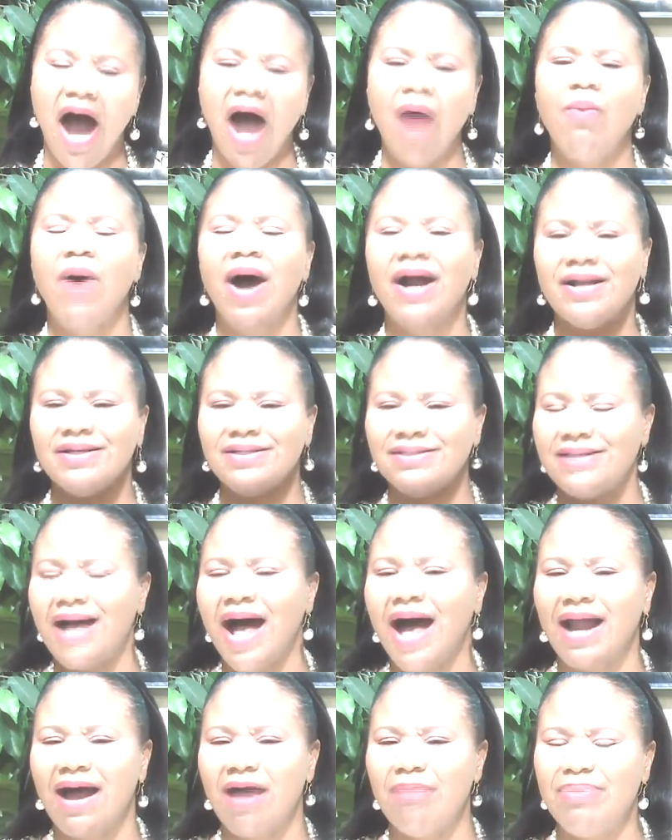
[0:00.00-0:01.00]
I want to
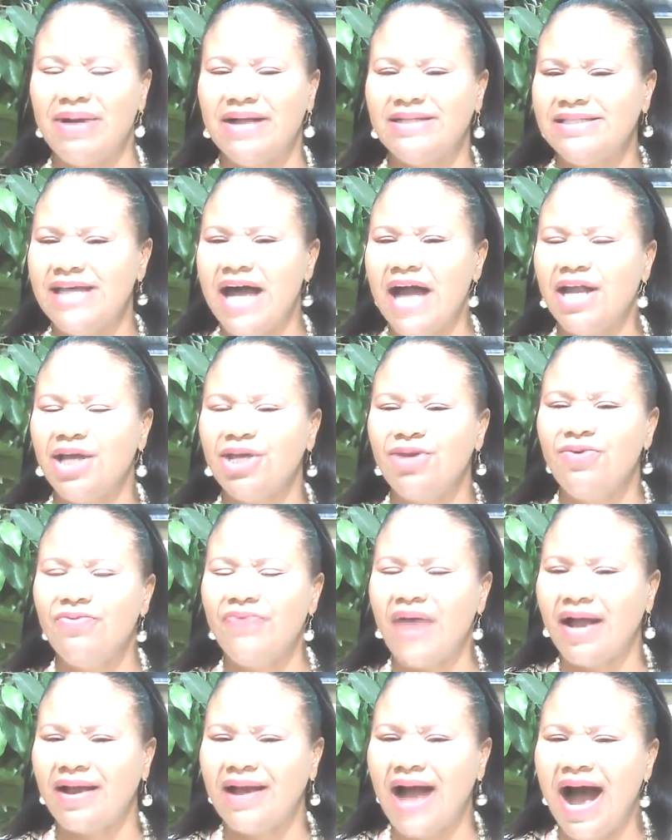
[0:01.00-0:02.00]
start out by telling
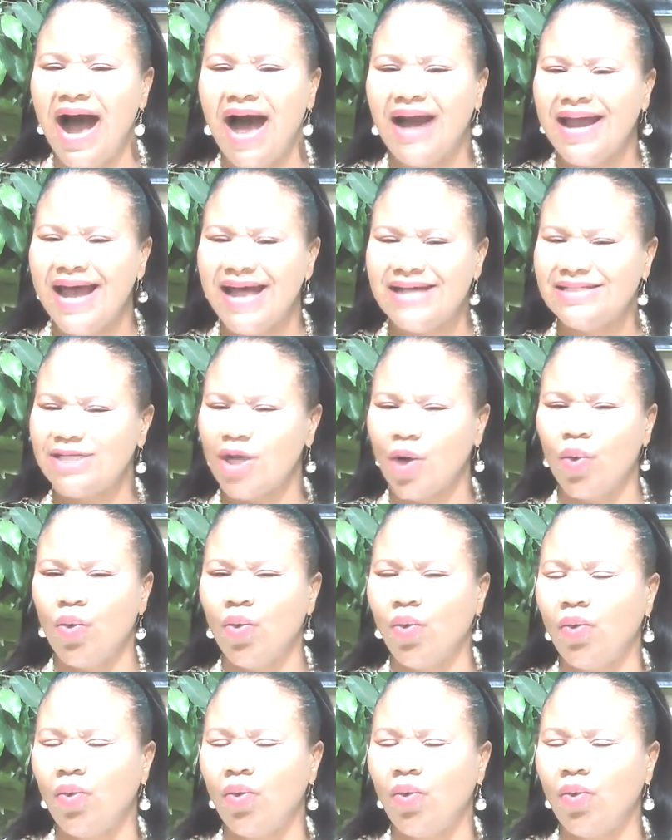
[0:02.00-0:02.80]
you that God has a